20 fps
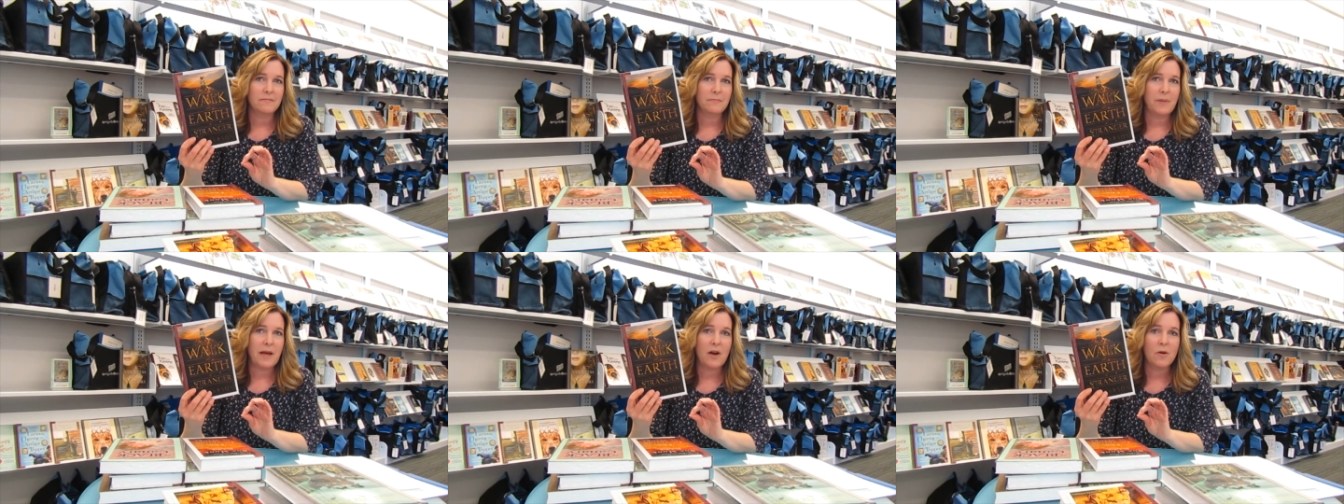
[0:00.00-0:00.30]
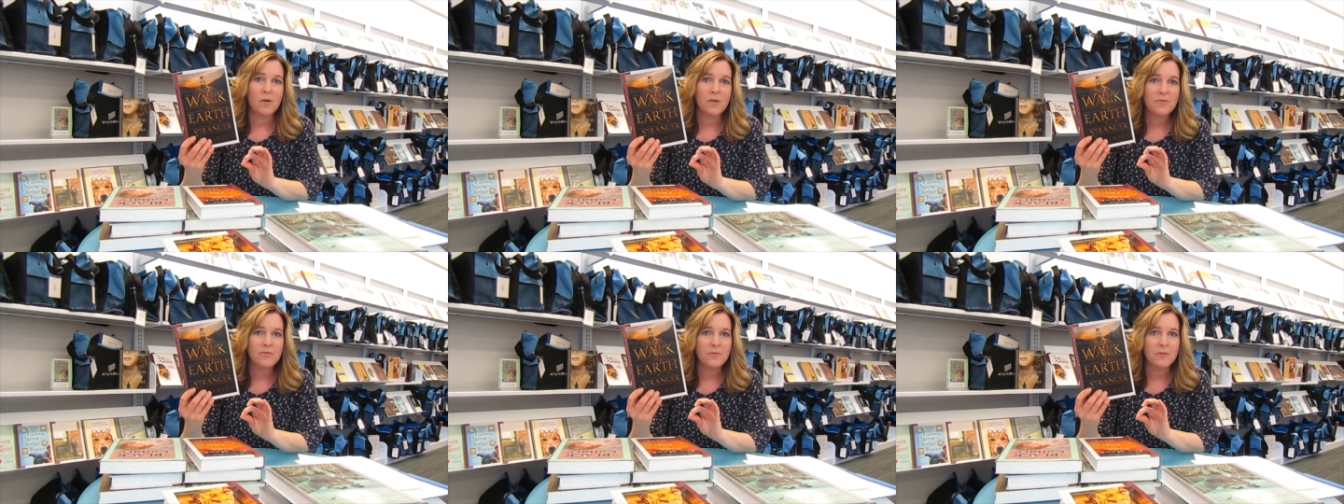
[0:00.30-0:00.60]

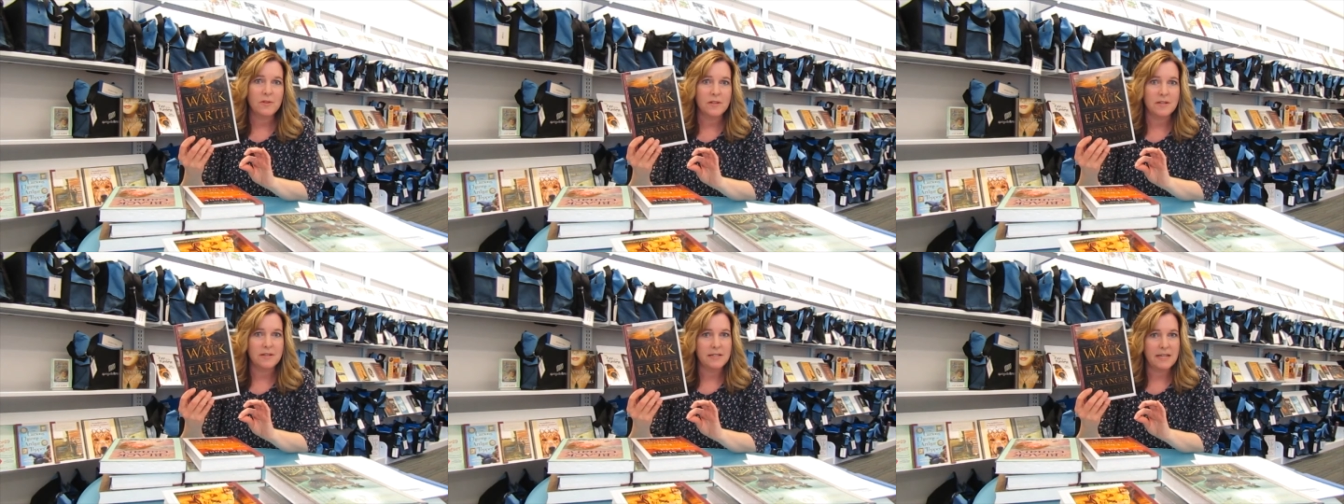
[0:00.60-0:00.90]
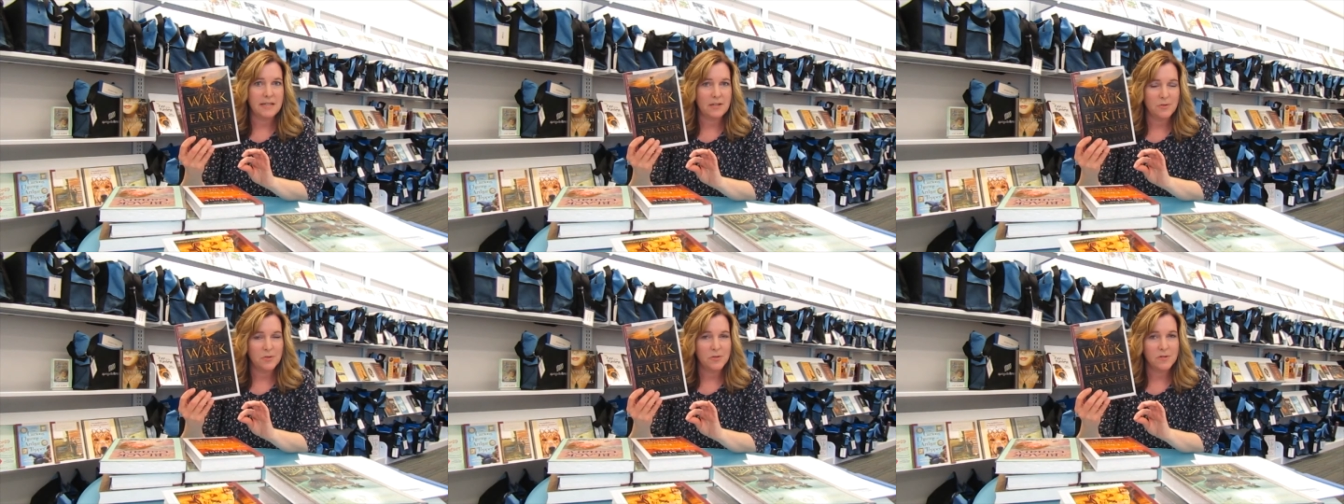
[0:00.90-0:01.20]
powerful and
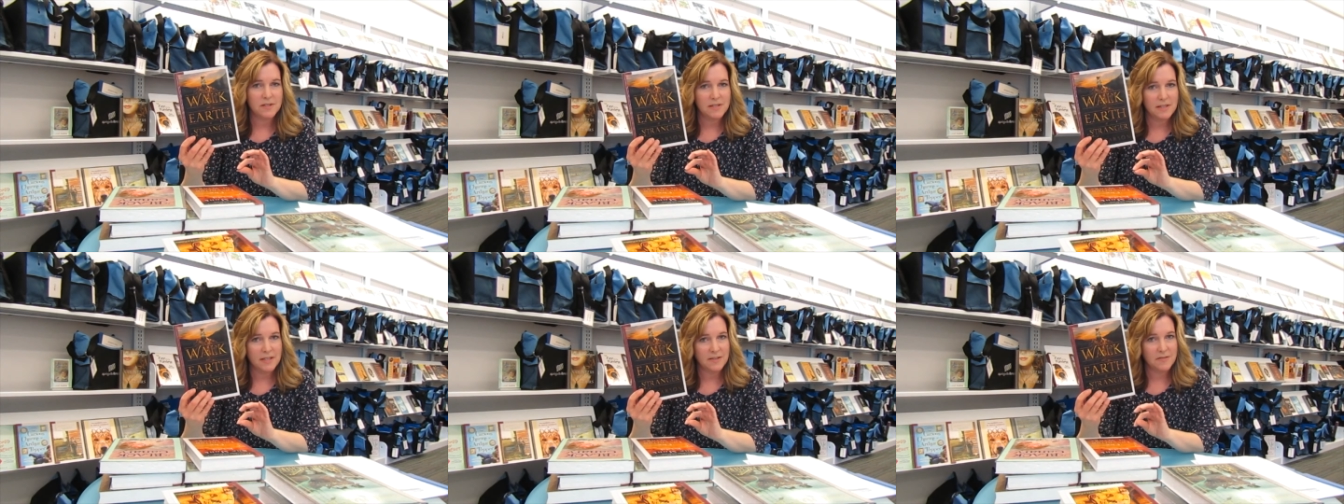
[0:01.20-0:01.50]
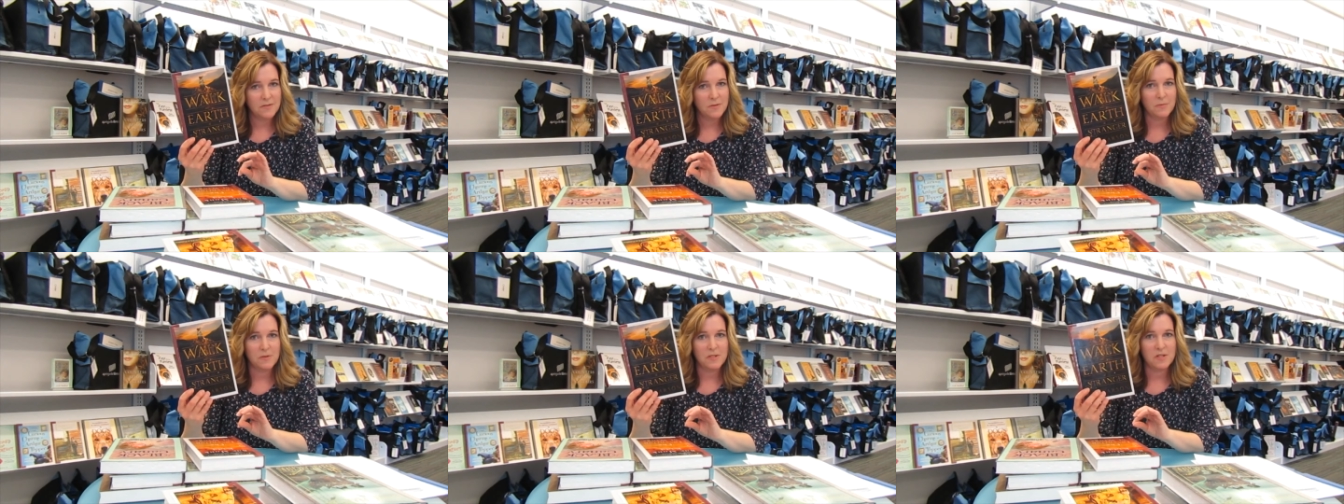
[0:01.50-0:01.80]
dangerous
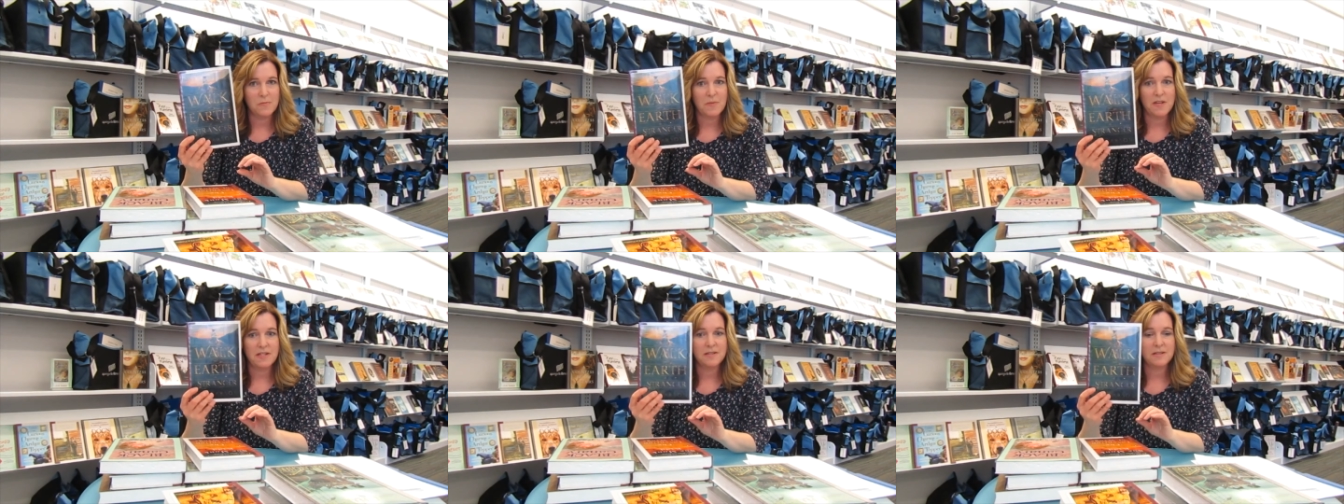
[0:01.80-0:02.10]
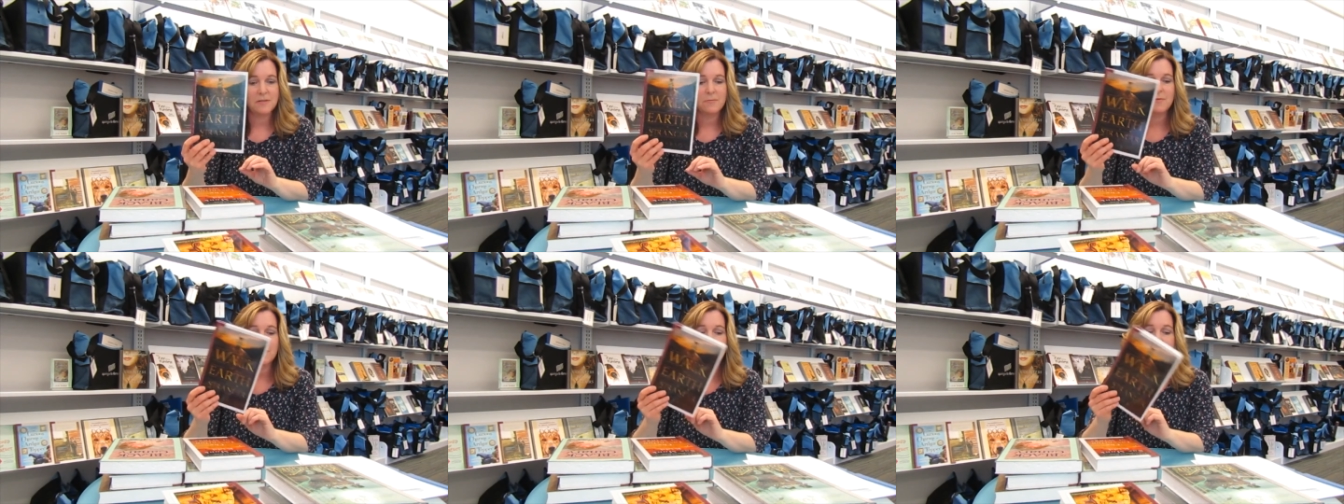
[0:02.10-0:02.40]
gifts, which
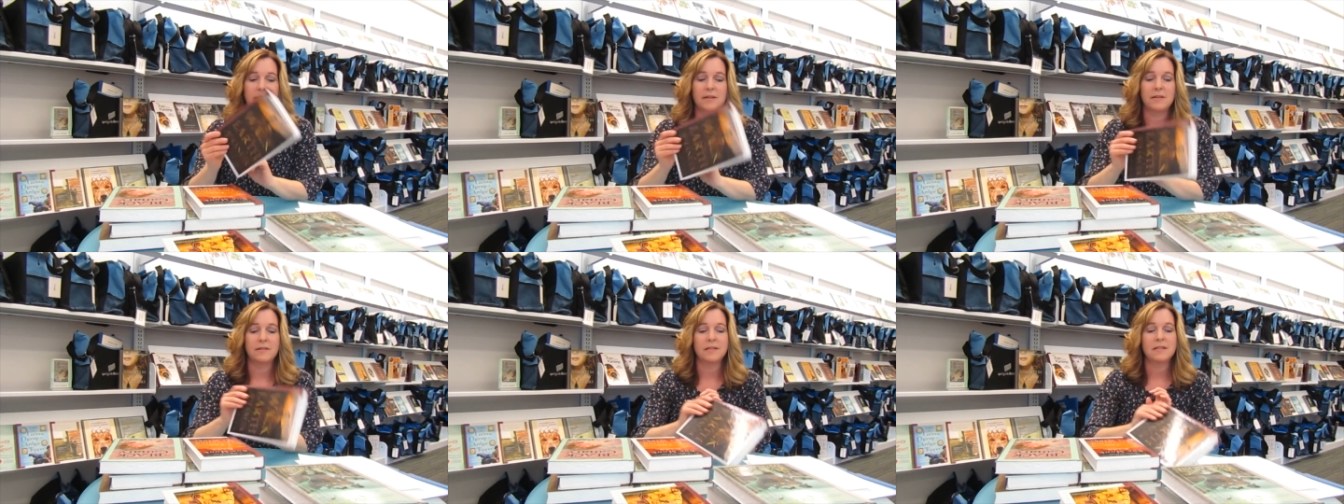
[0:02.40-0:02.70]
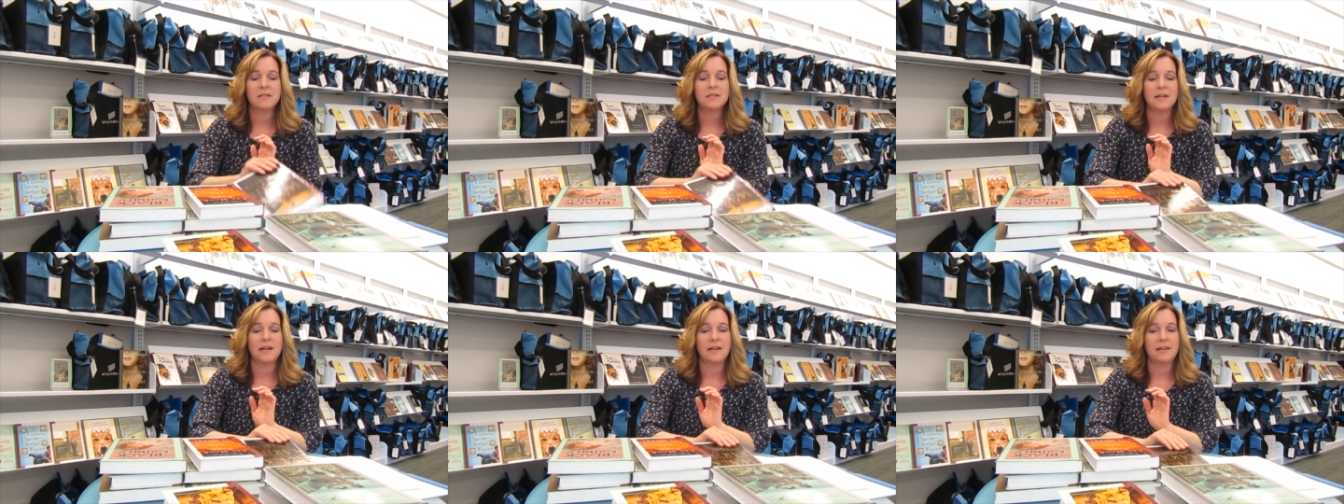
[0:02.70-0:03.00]
makes it really an
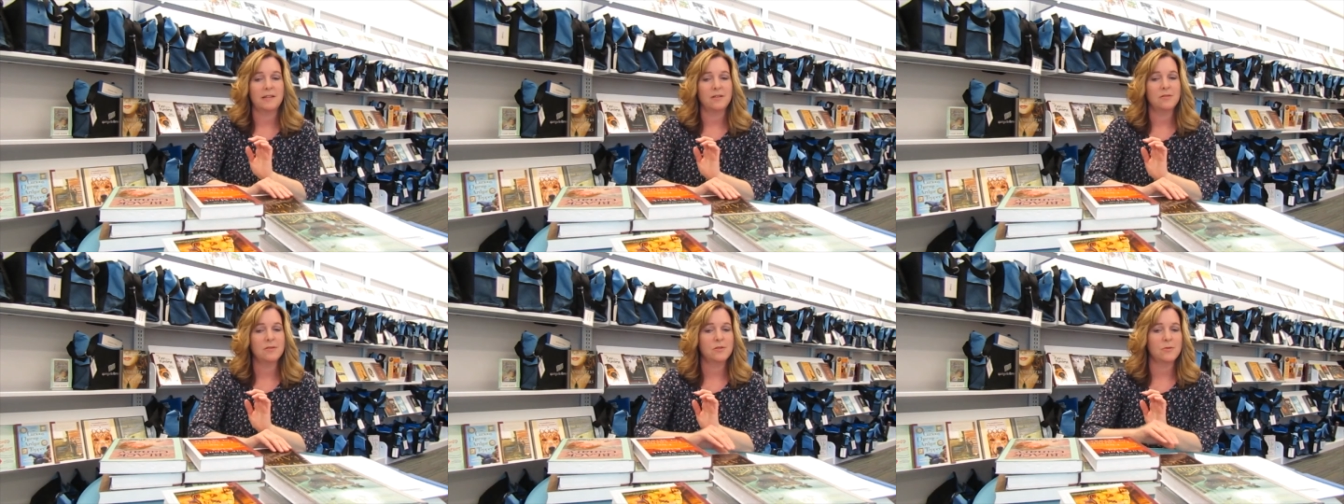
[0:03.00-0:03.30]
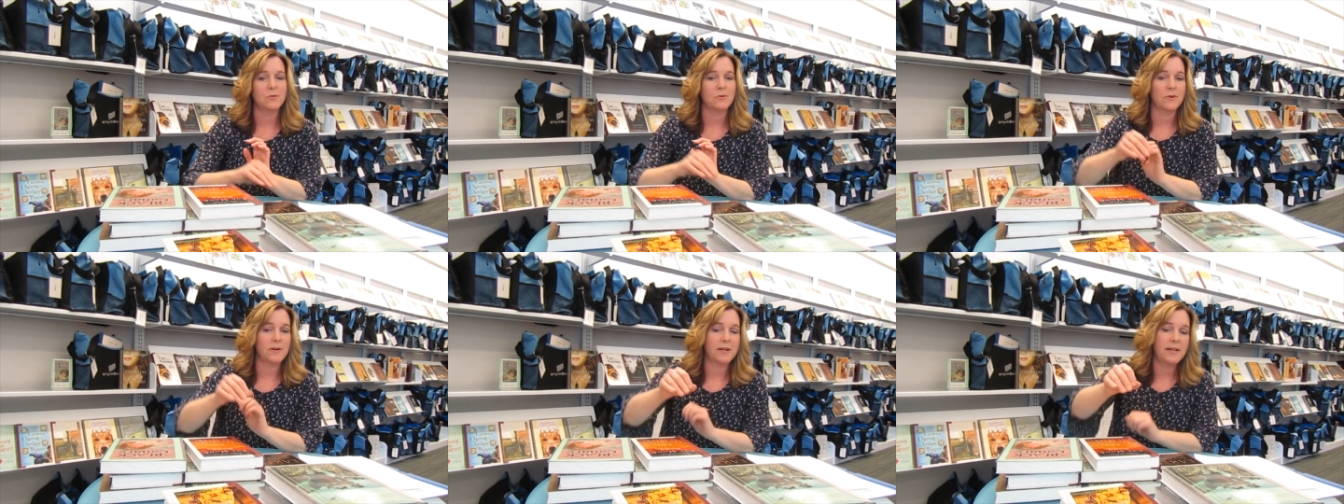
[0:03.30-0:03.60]
exciting
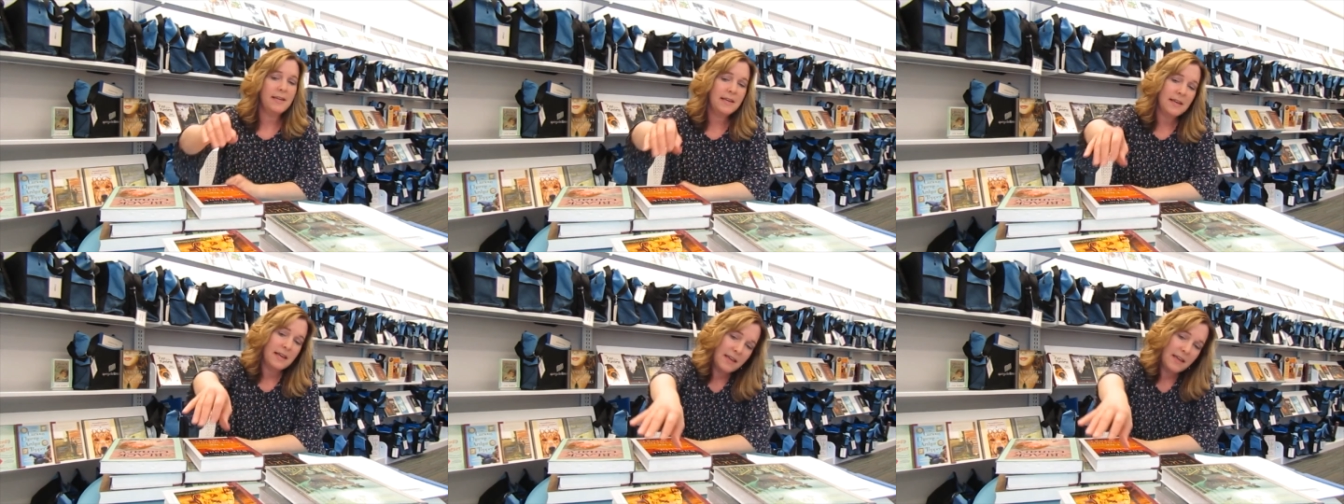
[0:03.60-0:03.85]
story.